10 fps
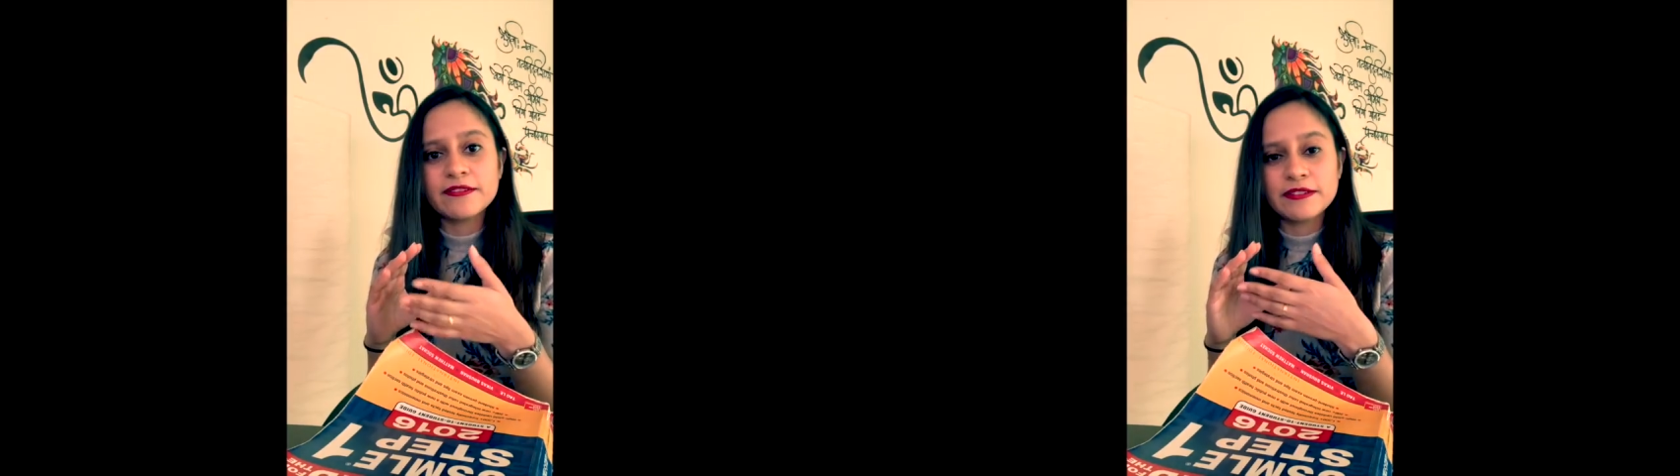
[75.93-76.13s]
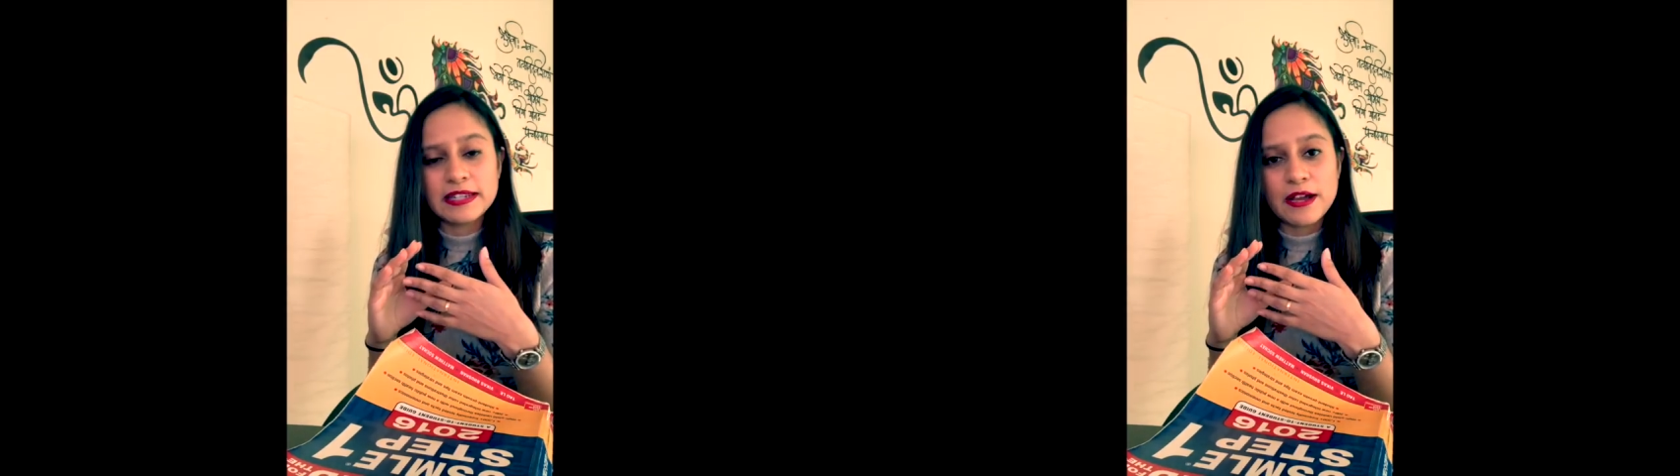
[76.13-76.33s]

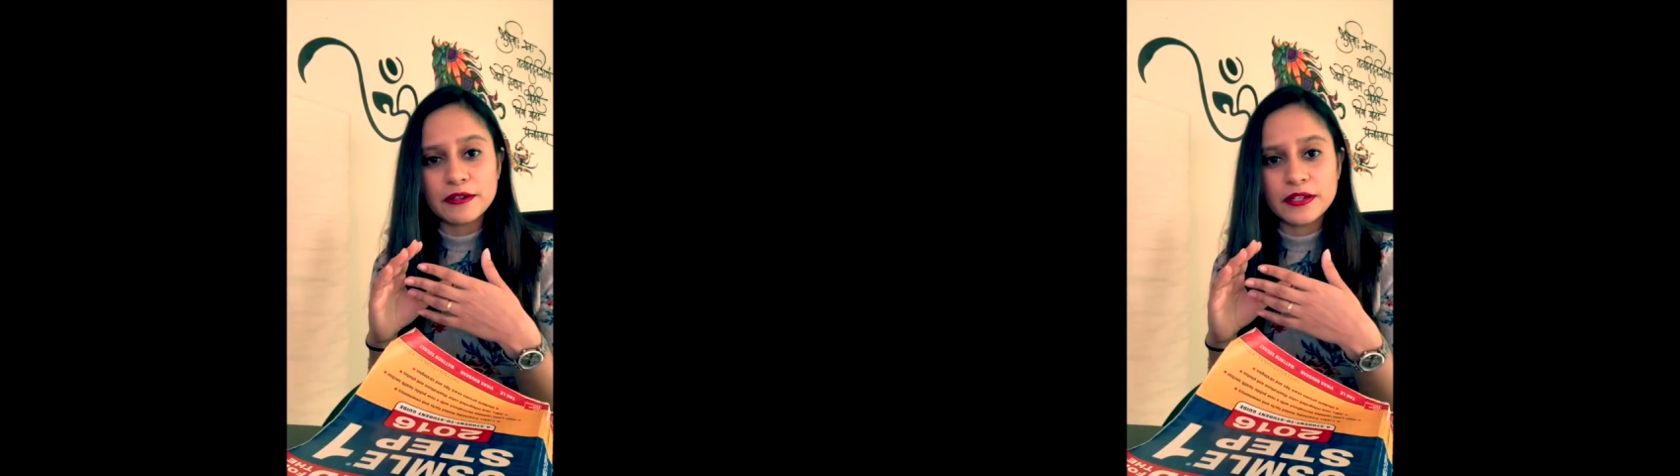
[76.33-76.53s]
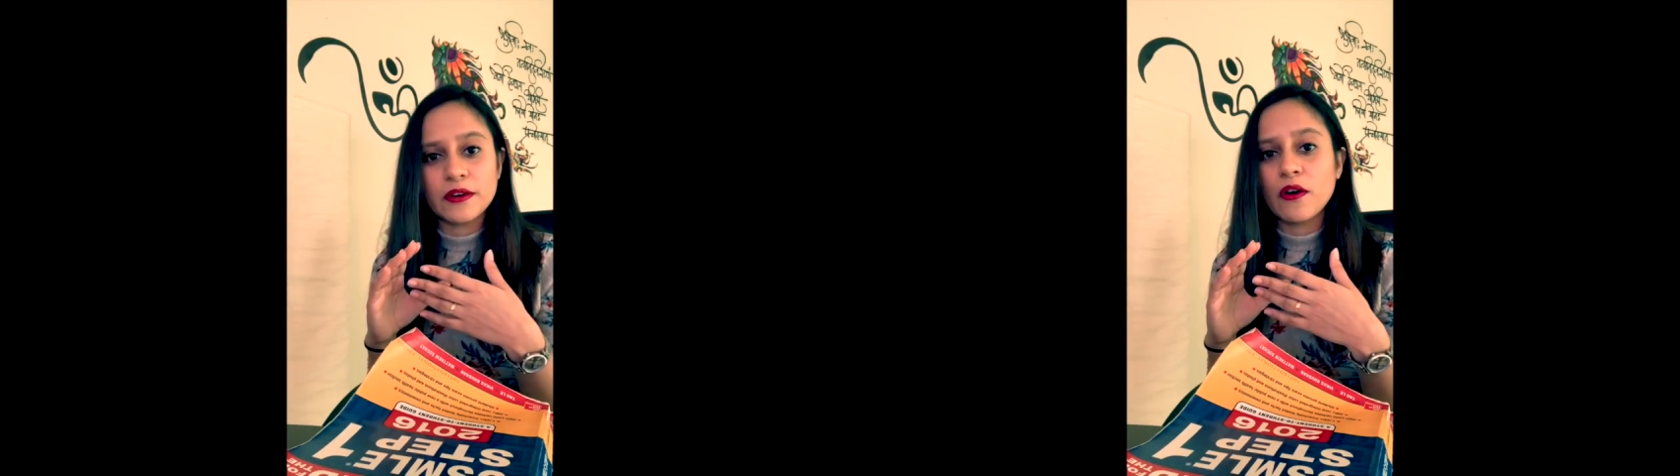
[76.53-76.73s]
fill out
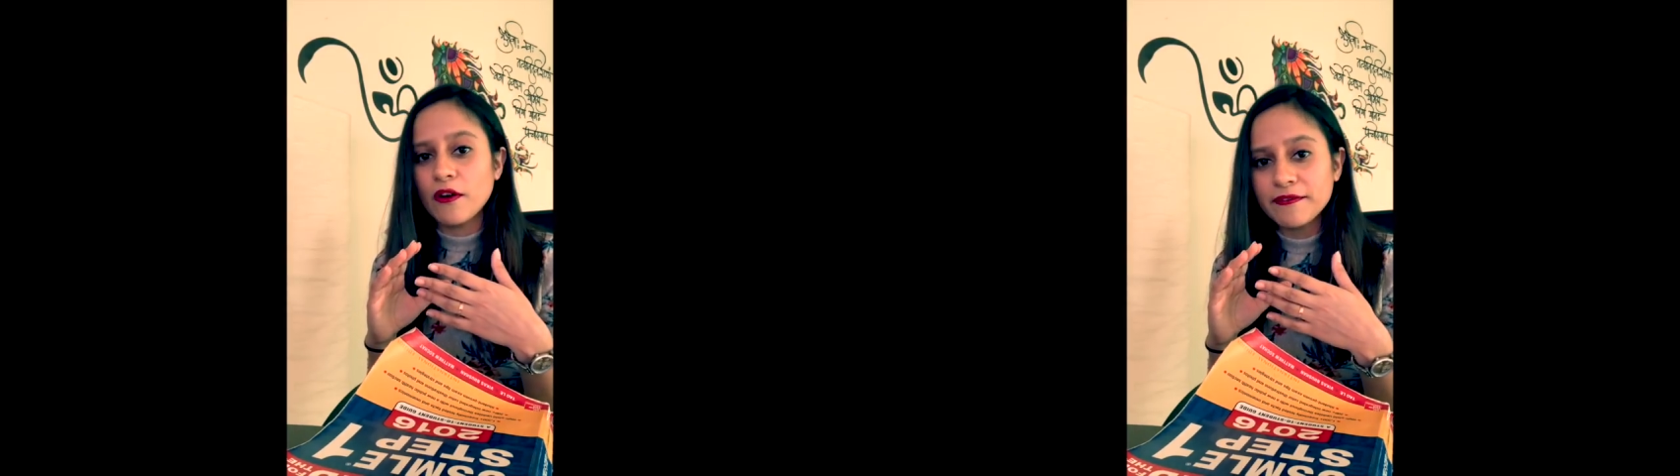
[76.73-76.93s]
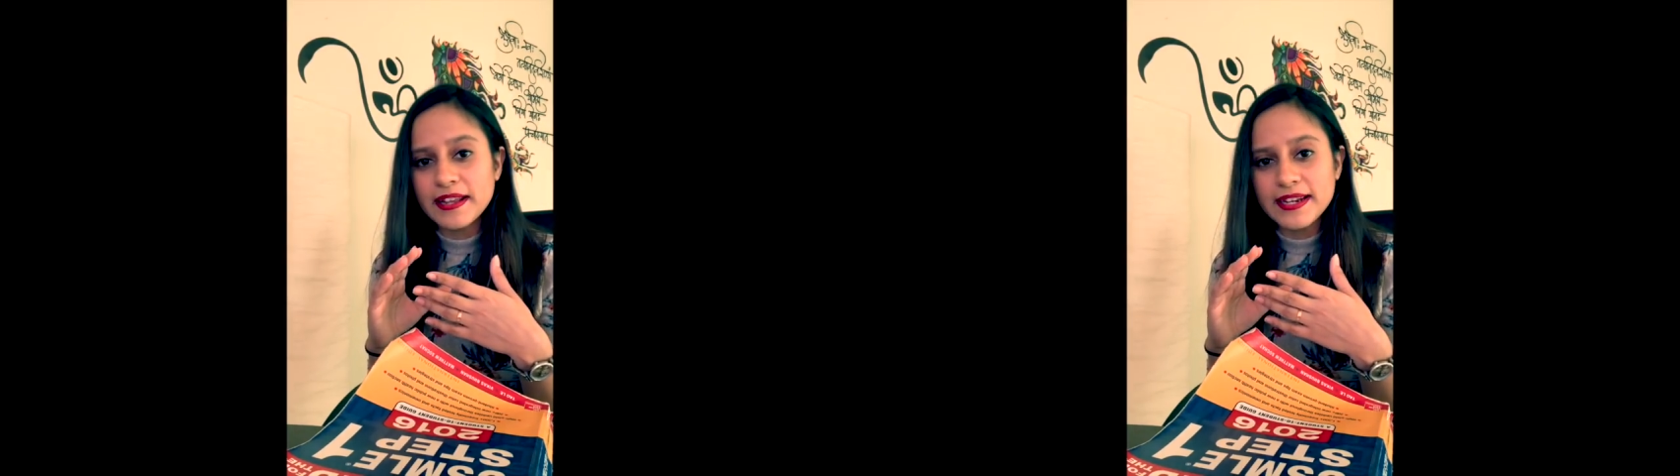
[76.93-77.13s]
your
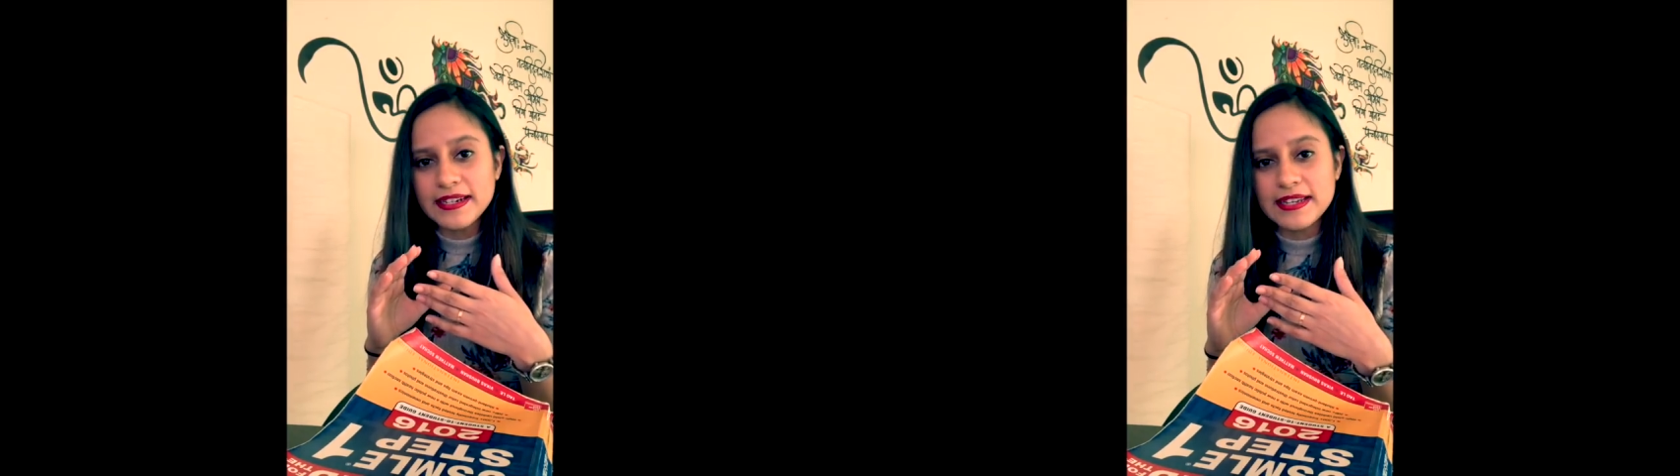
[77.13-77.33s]
offline